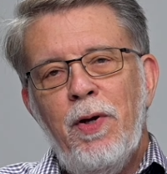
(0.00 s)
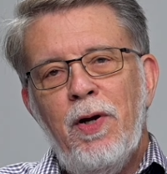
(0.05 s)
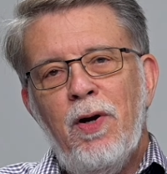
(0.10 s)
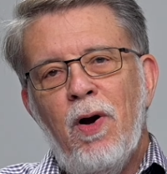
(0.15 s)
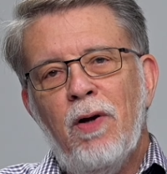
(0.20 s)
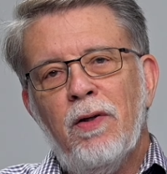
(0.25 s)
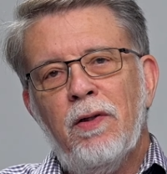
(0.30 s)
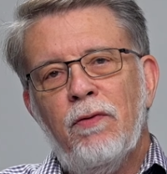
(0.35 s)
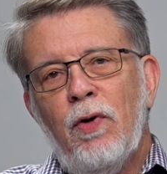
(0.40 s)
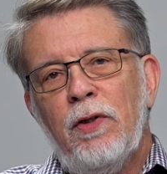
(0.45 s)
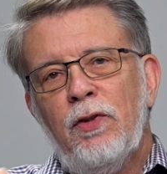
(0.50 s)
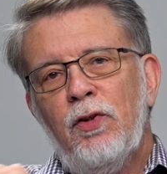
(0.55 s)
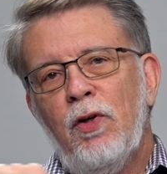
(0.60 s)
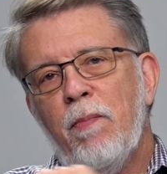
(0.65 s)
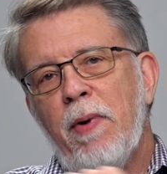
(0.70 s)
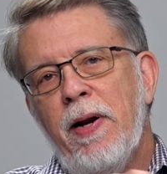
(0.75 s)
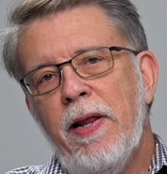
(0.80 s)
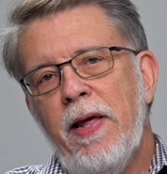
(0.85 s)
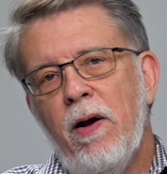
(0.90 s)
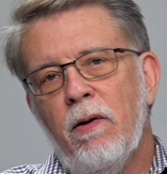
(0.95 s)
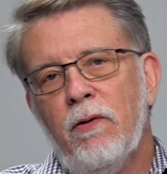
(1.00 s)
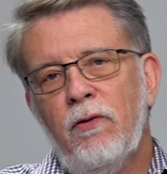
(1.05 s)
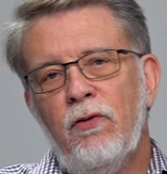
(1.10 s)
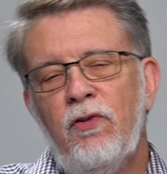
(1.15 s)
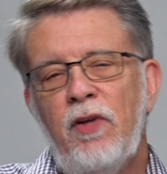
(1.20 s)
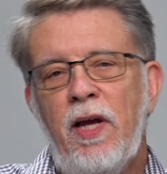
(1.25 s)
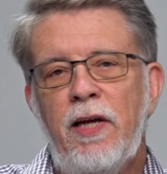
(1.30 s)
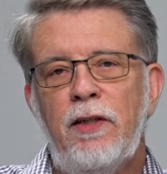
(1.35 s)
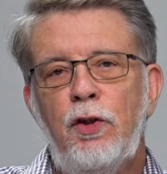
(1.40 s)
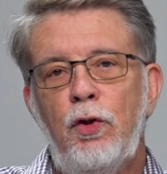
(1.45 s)
because of what somebody else
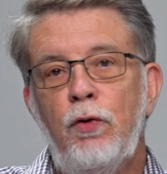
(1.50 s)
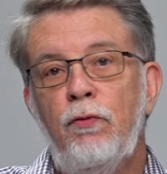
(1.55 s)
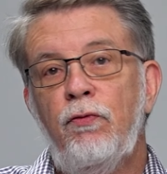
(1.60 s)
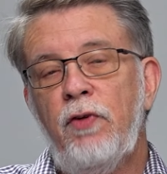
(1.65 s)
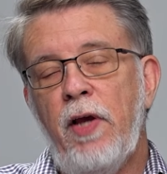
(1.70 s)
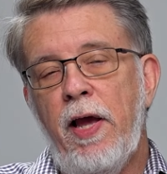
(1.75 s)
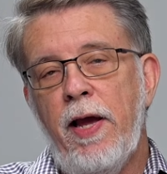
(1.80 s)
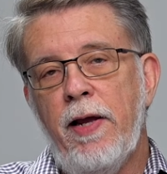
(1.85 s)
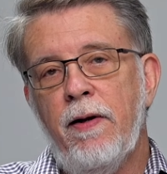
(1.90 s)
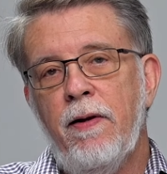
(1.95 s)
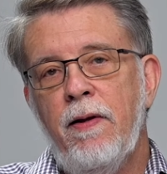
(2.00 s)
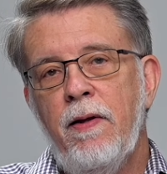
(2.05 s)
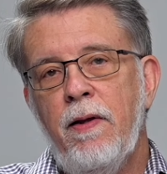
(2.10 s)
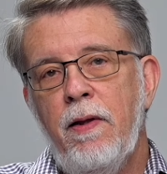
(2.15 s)
says you said.